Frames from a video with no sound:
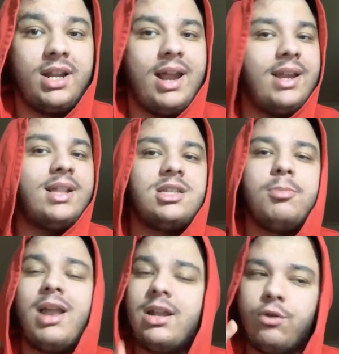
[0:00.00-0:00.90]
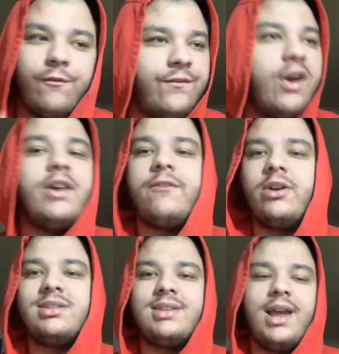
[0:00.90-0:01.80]
and Inter Milan looked very, very
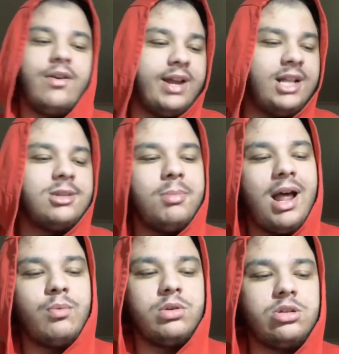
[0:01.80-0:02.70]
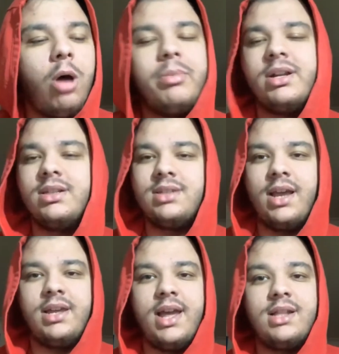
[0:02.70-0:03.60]
scary. Inter Milan were dominant
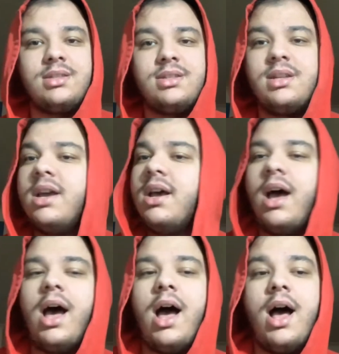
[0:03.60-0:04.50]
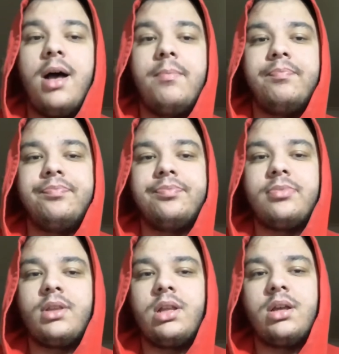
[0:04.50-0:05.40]
against
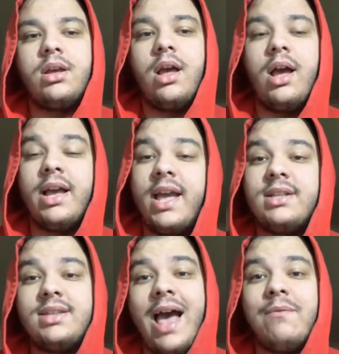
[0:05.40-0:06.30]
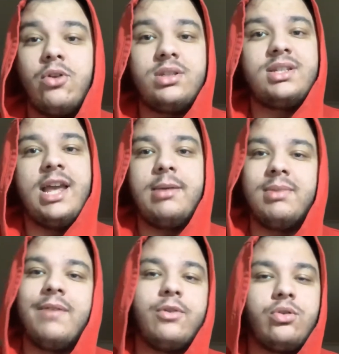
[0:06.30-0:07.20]
Havertz's team,
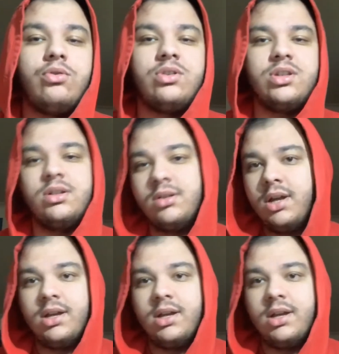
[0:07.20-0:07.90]
Leverkusen.